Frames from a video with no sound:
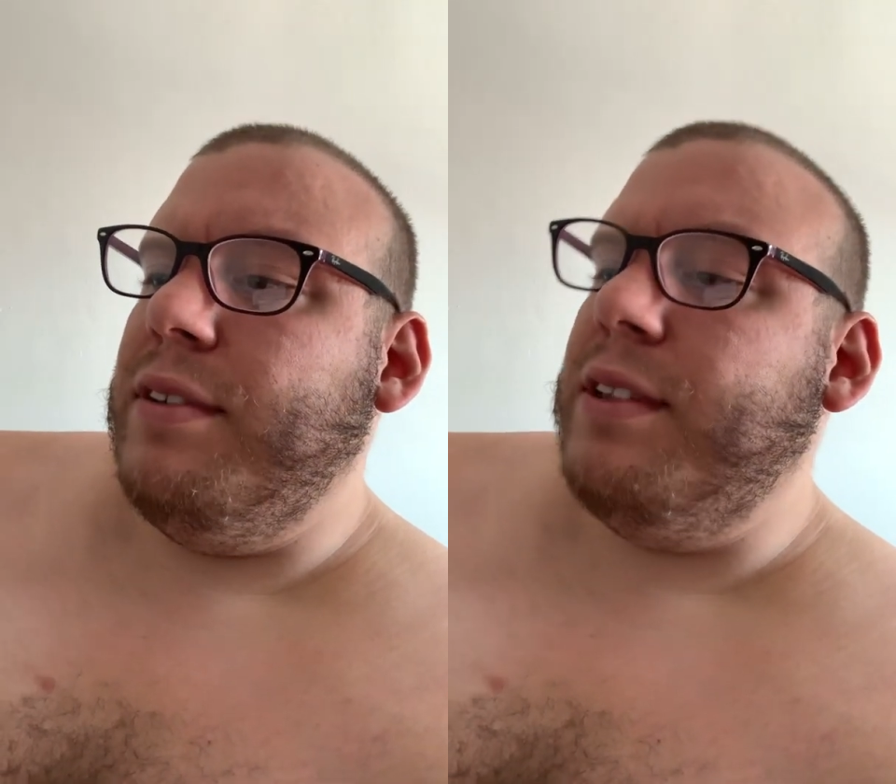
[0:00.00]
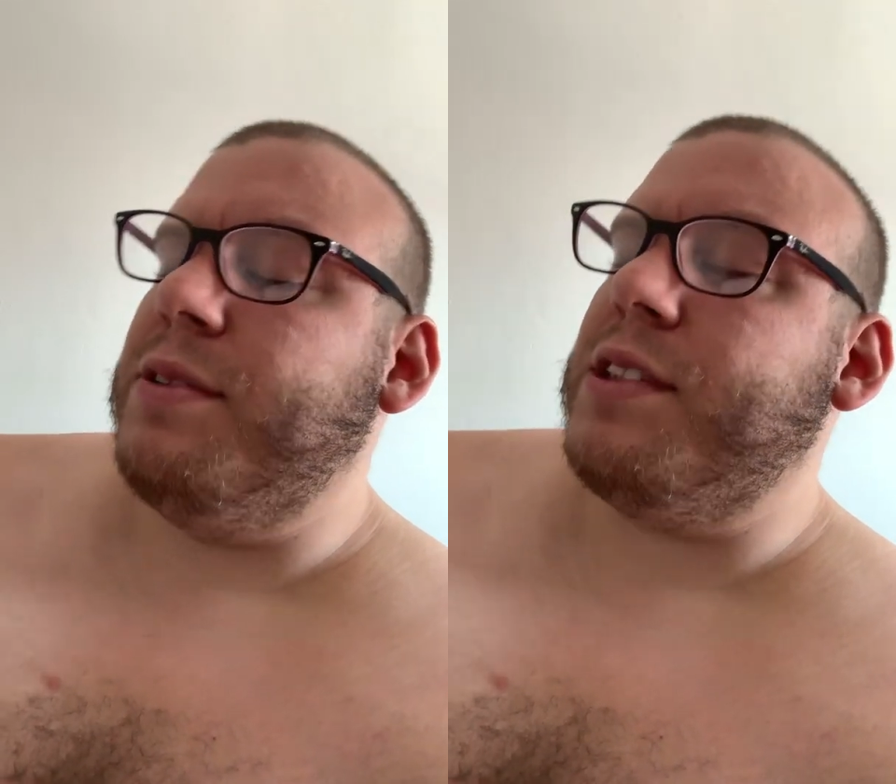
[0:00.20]

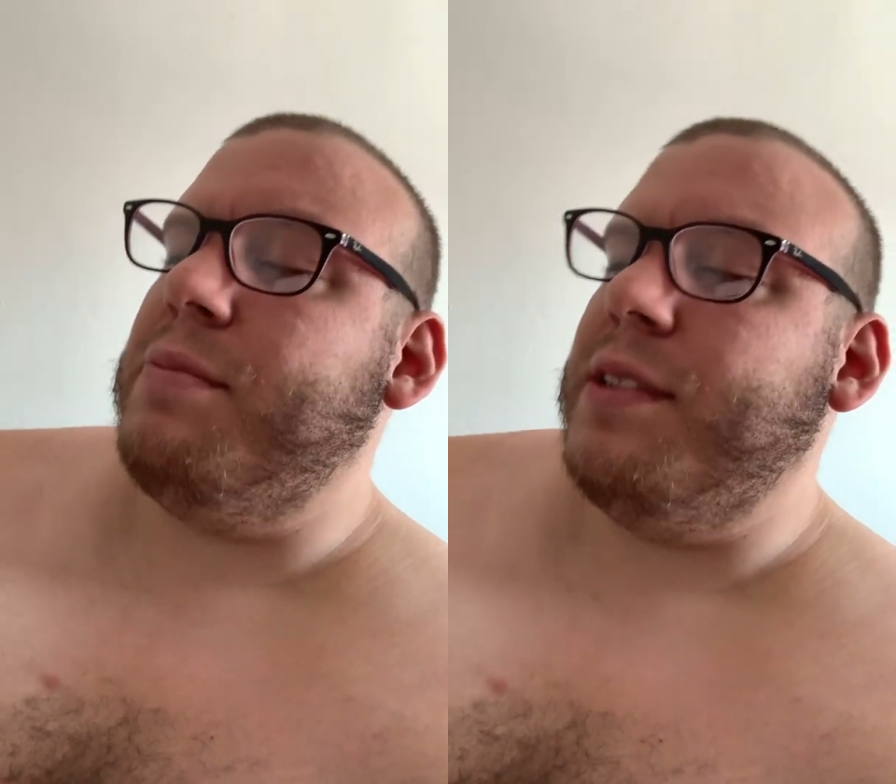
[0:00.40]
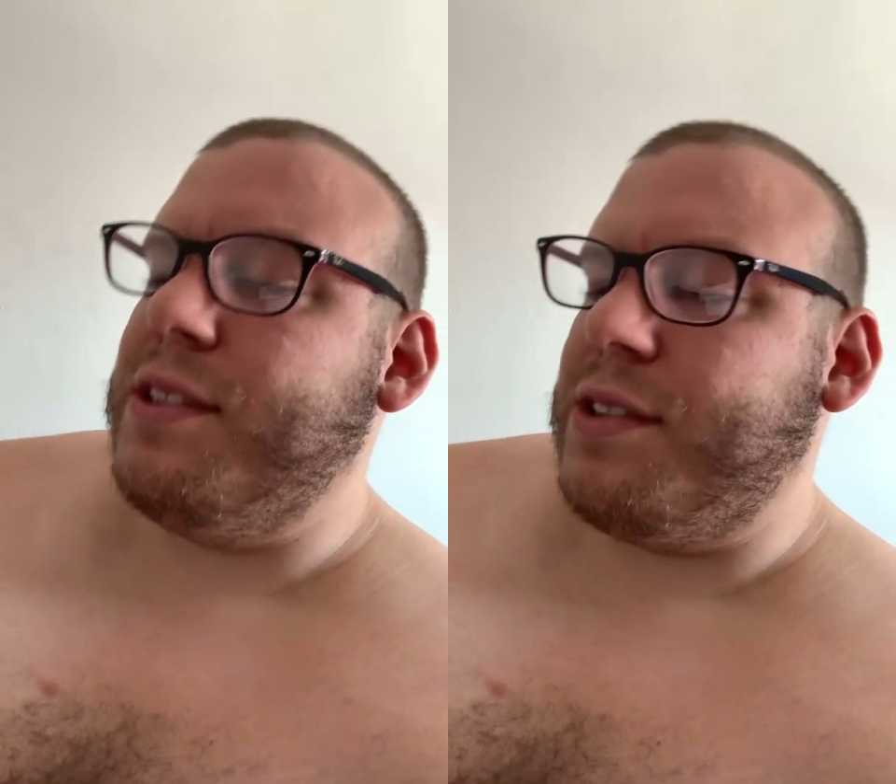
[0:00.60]
There was
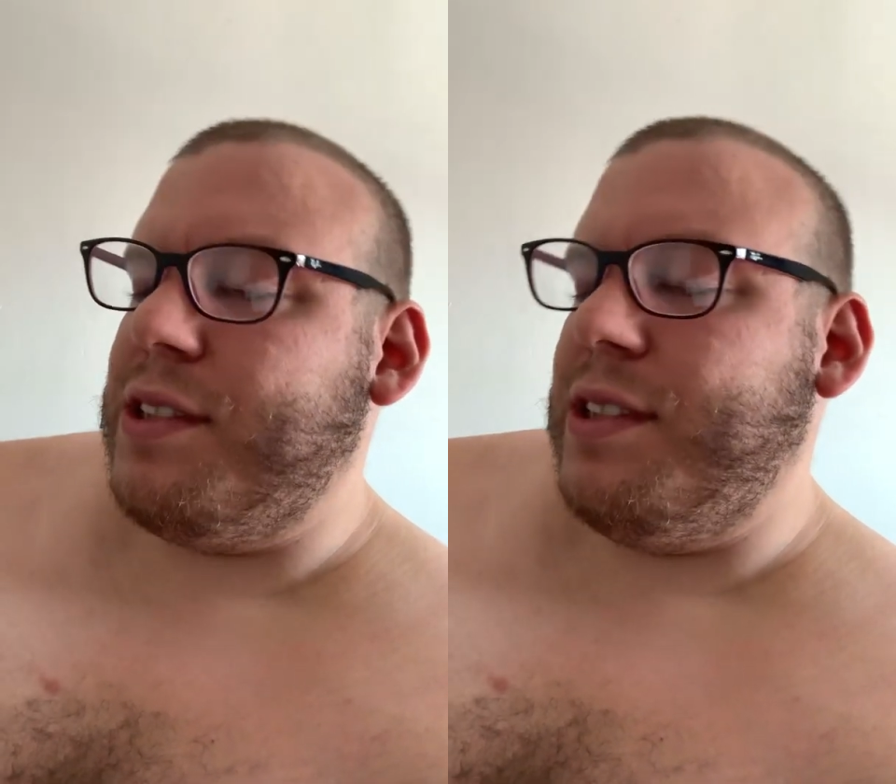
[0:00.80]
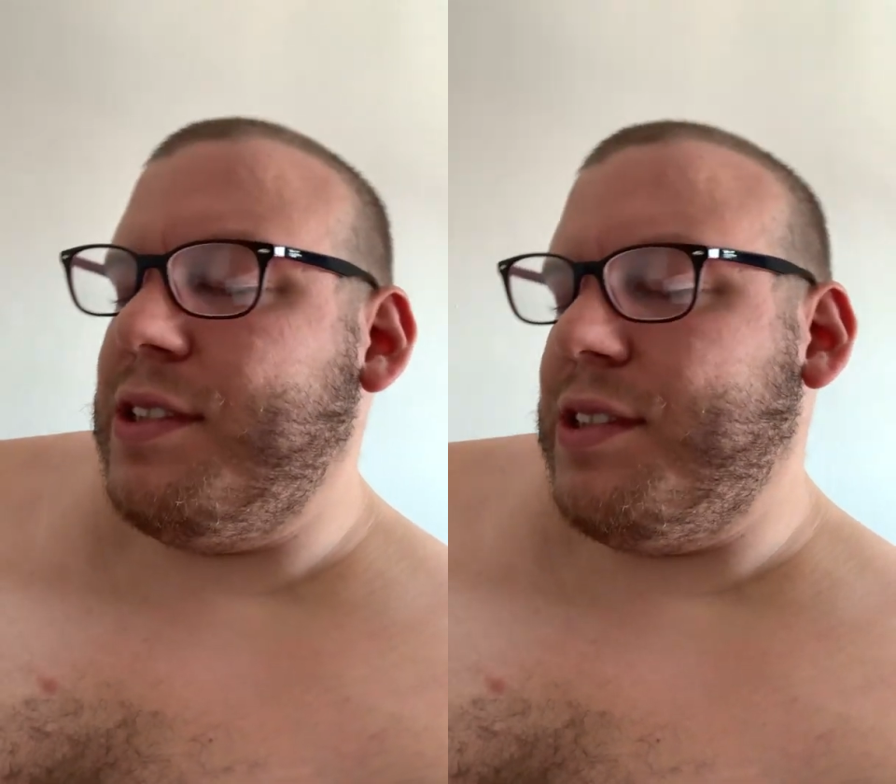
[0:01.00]
something else
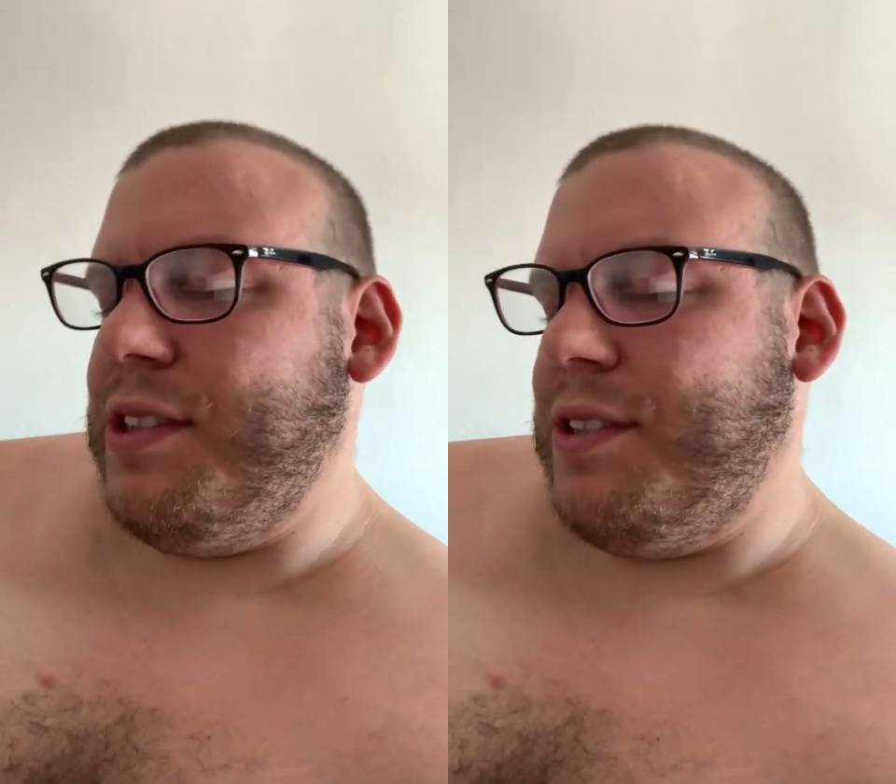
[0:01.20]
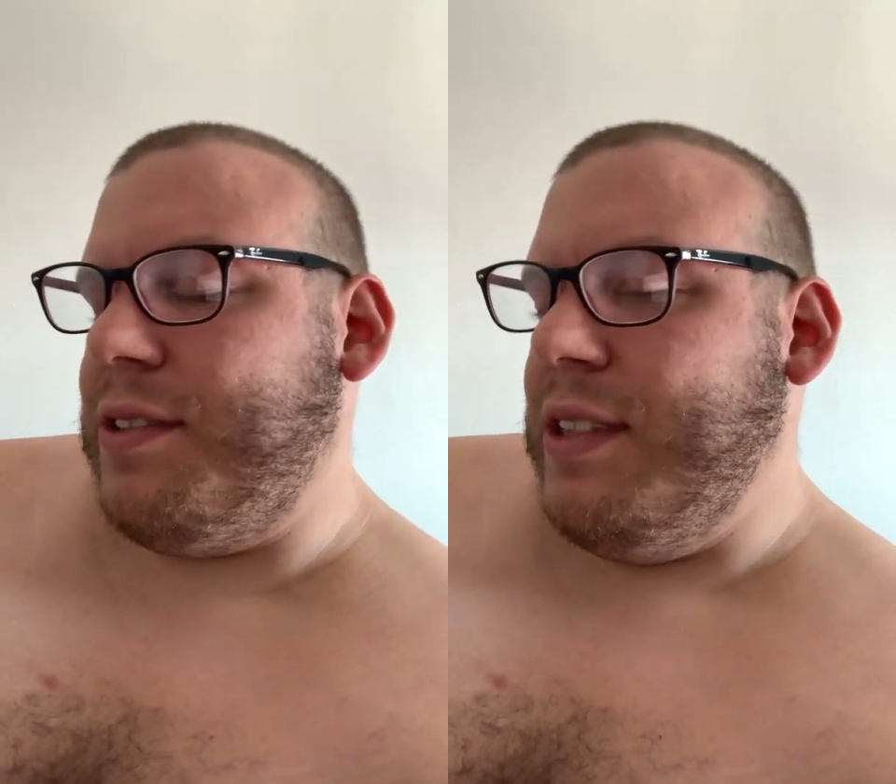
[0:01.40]
to this
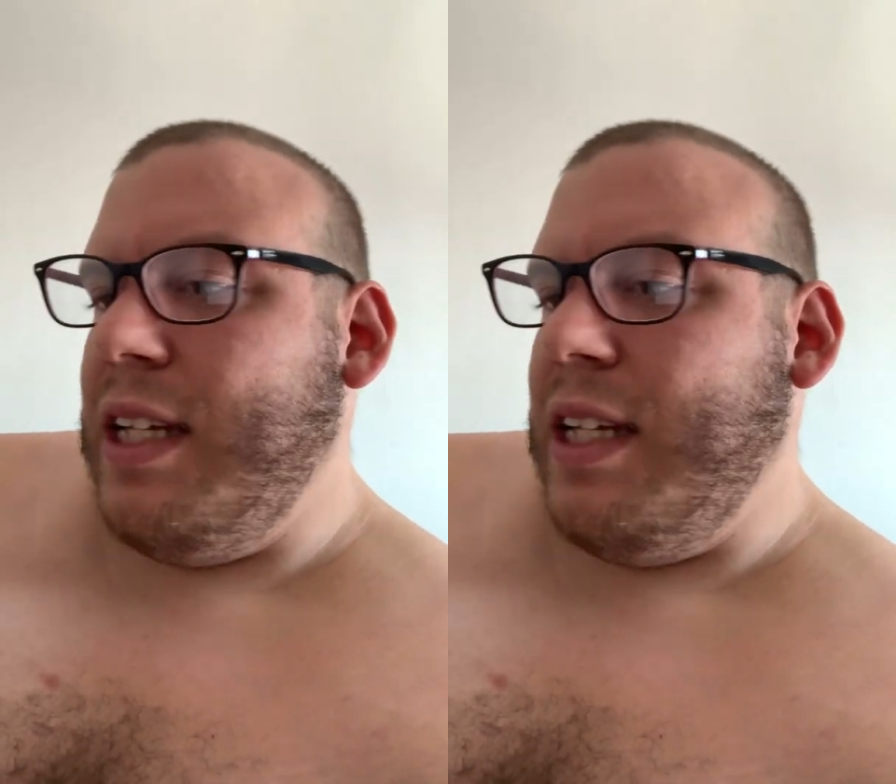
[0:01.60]
too.